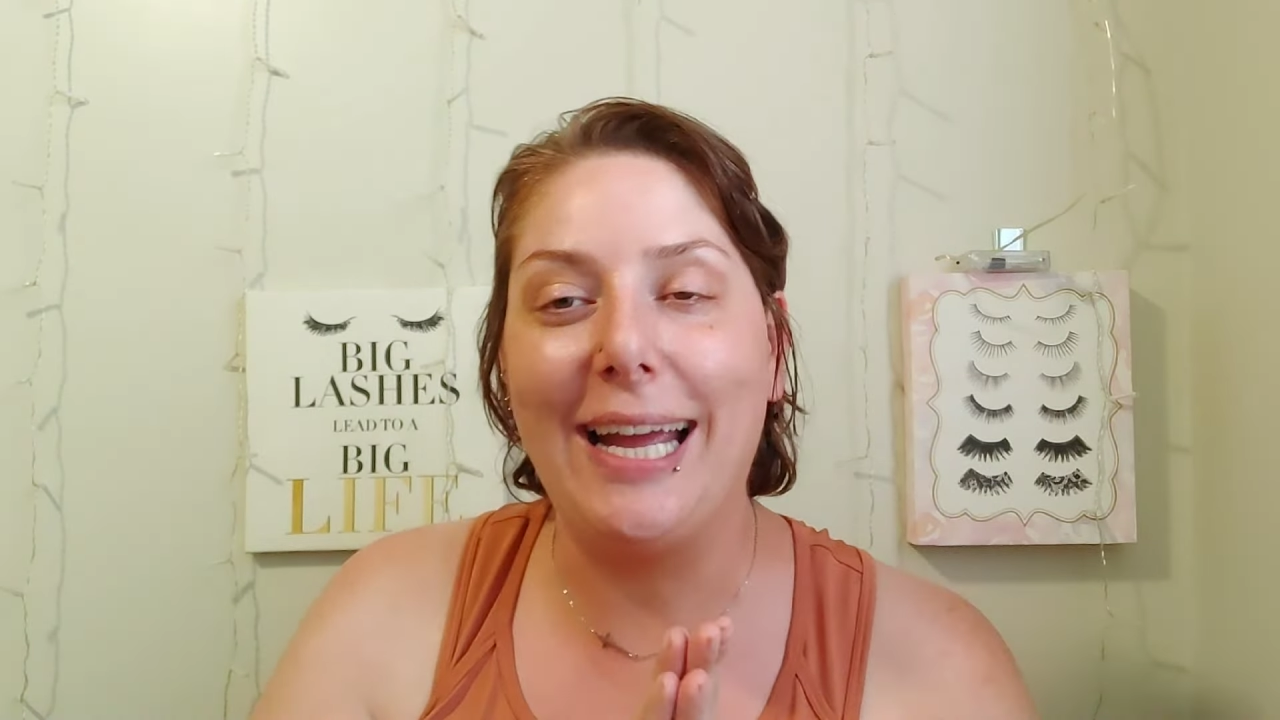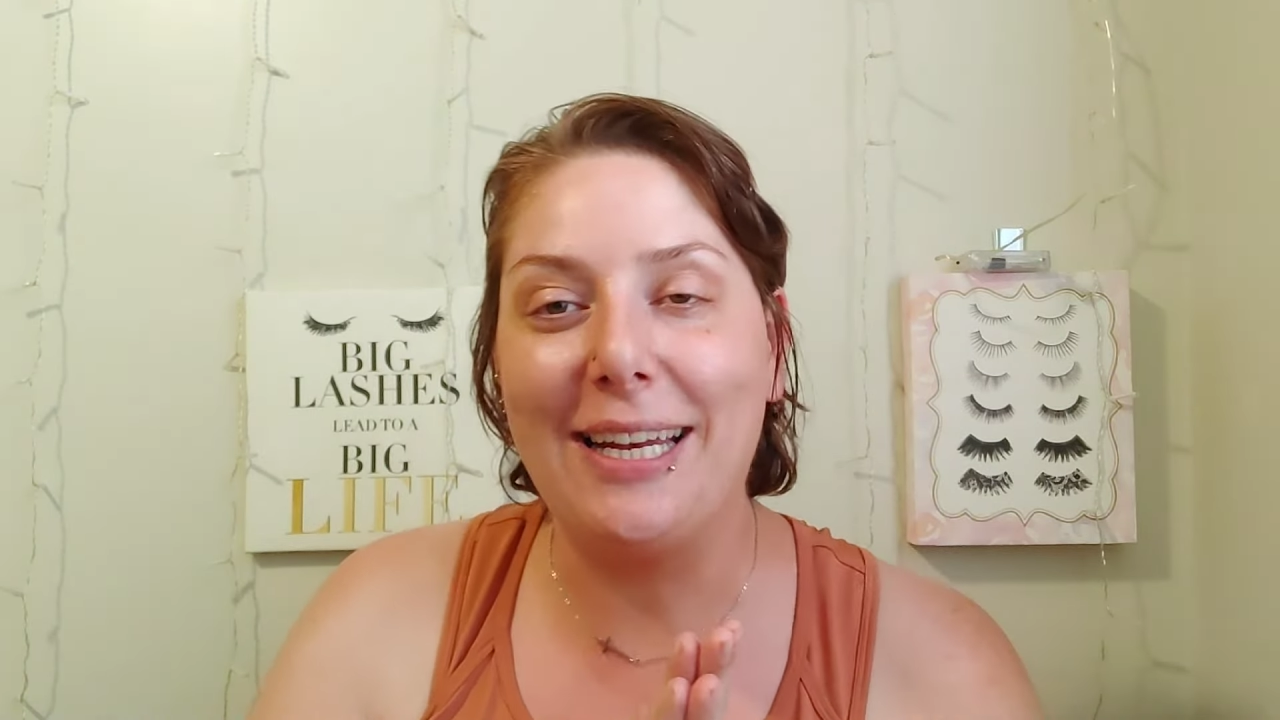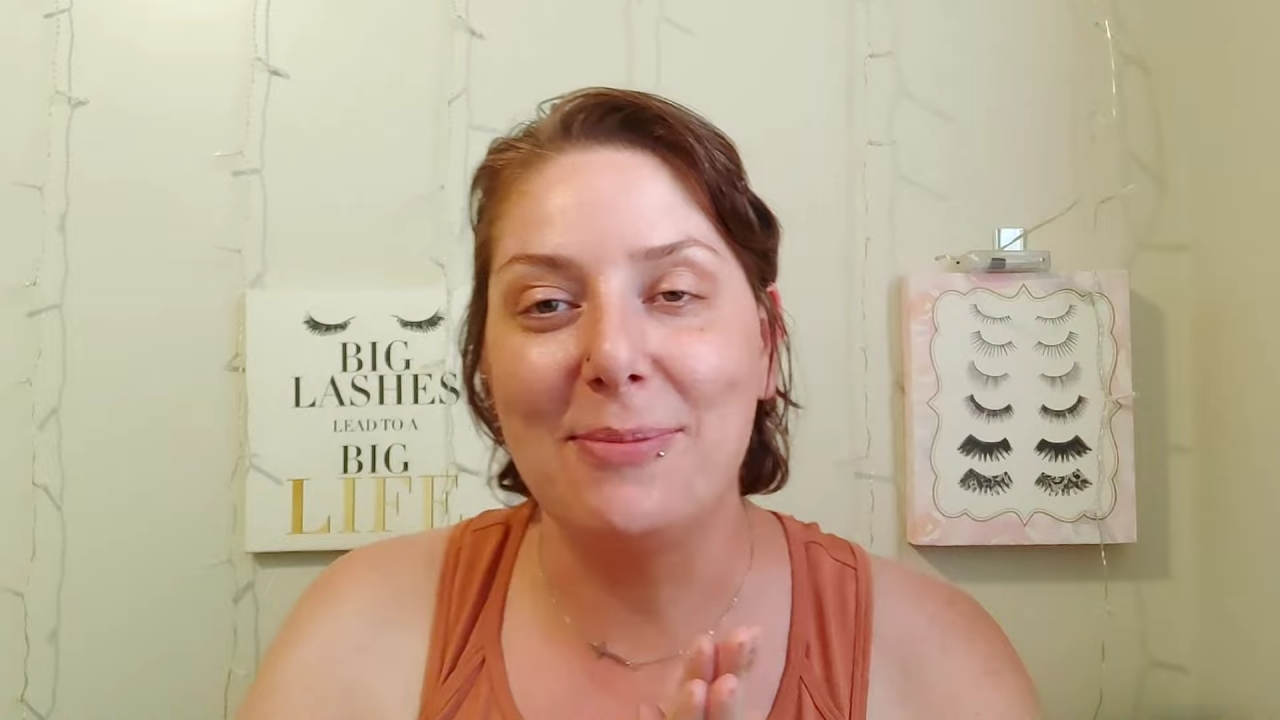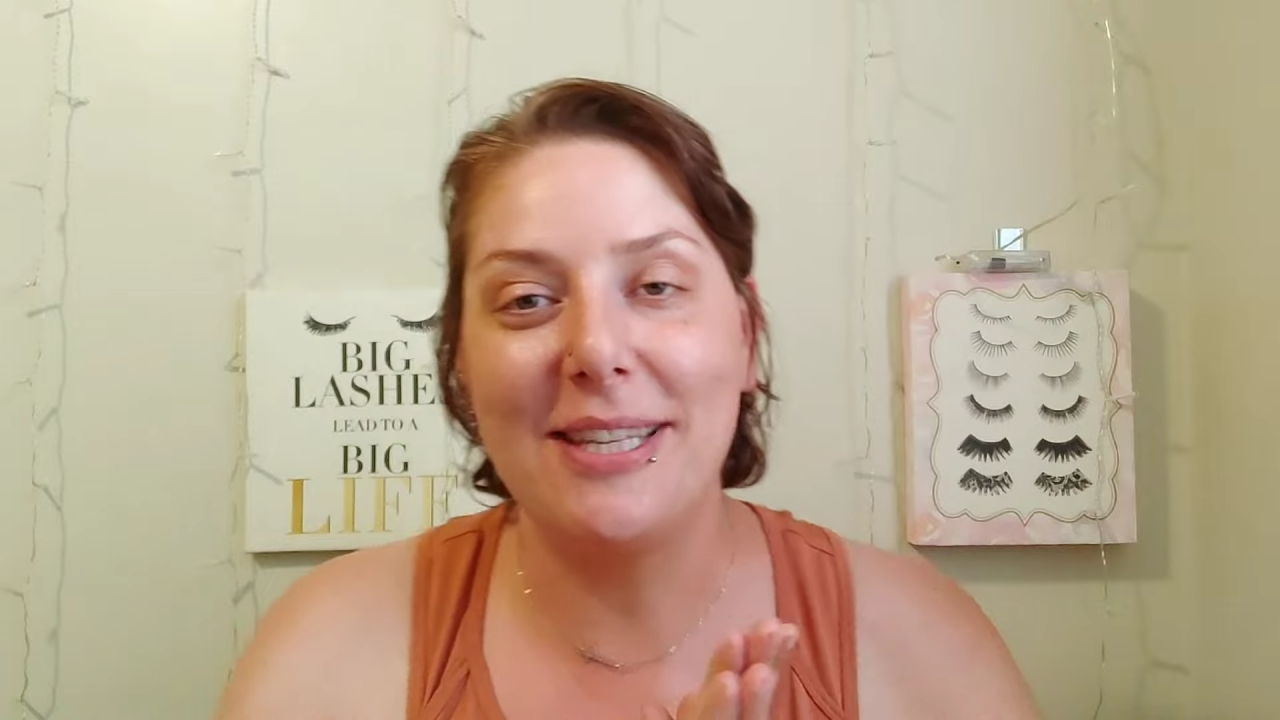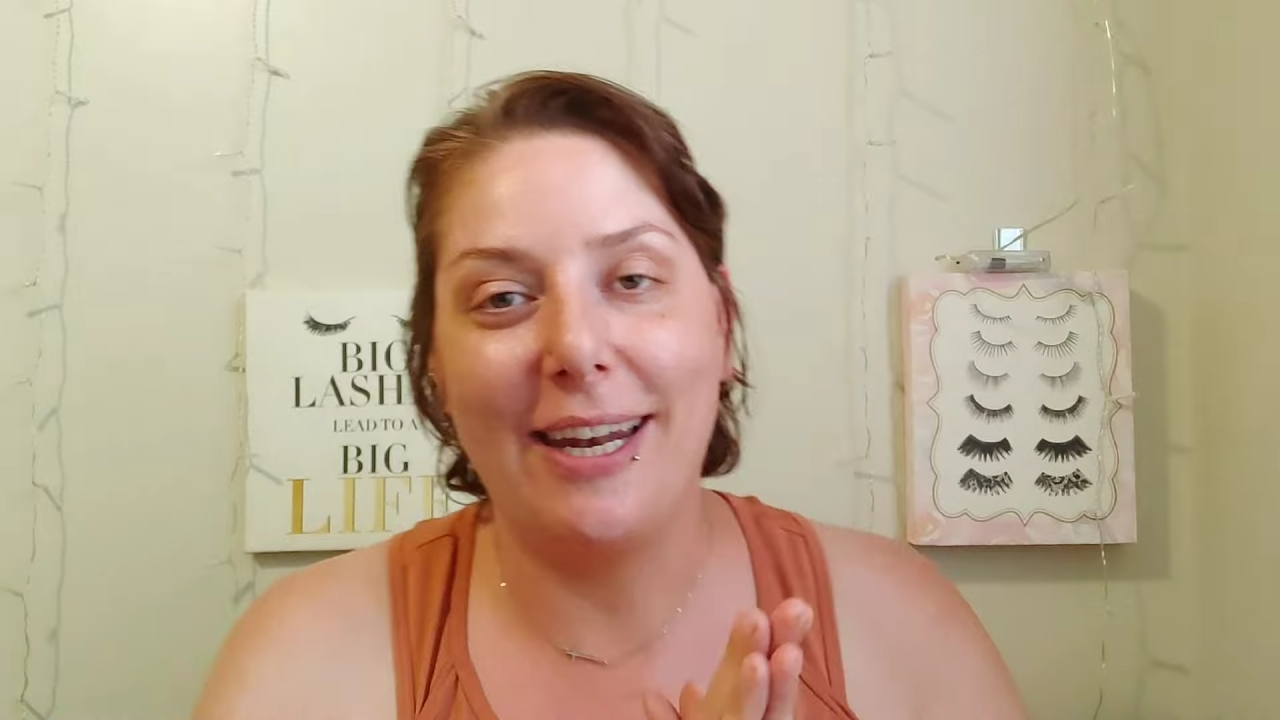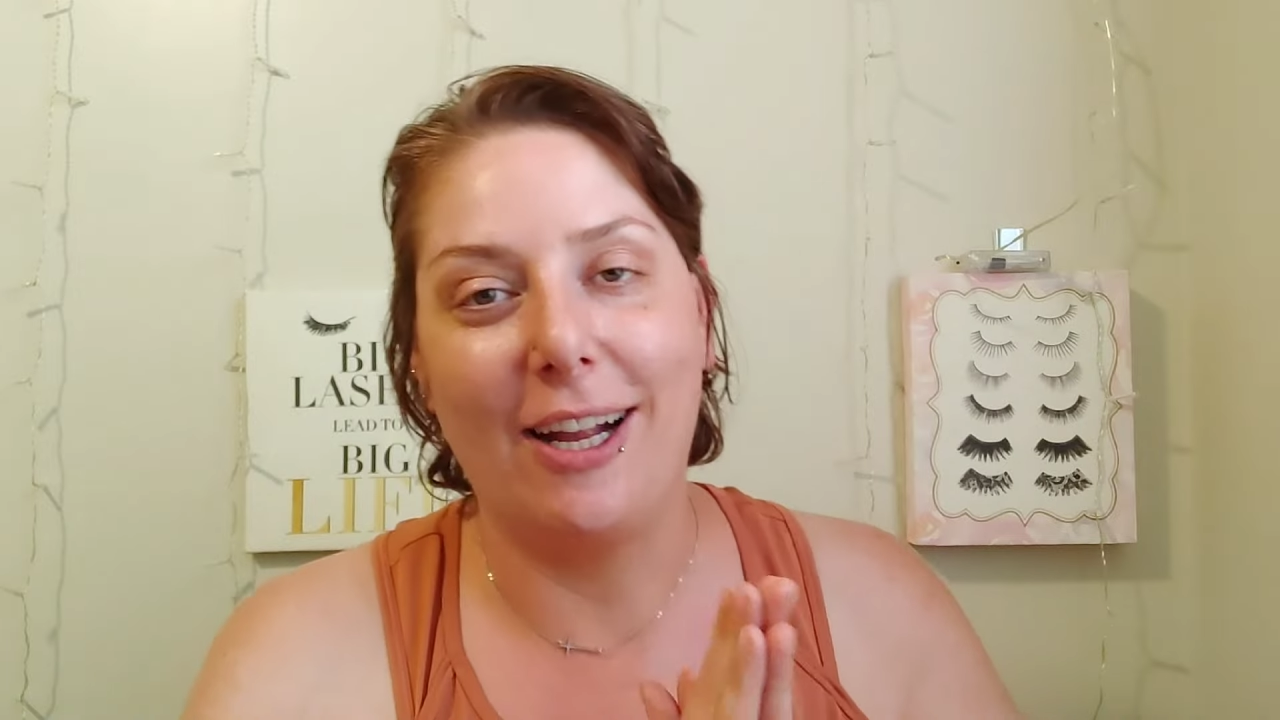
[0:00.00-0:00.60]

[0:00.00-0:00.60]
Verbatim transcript: items that I